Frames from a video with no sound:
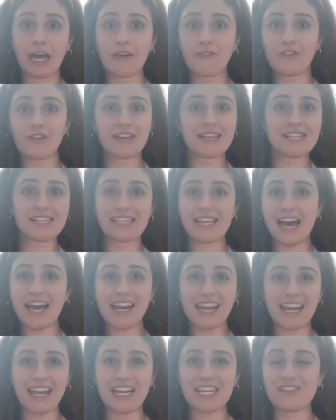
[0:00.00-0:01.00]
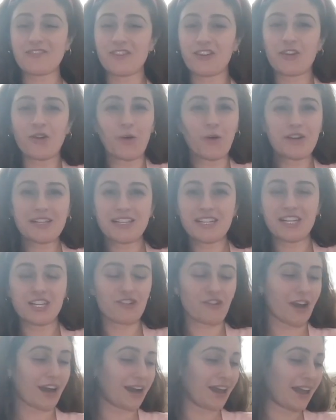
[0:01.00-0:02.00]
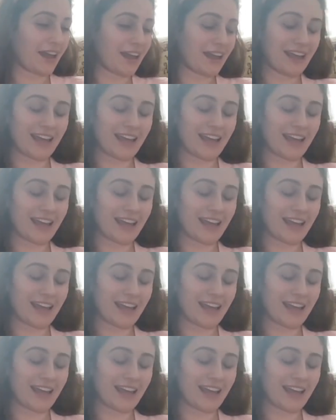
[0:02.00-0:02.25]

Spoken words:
For aesthetics, for corset training.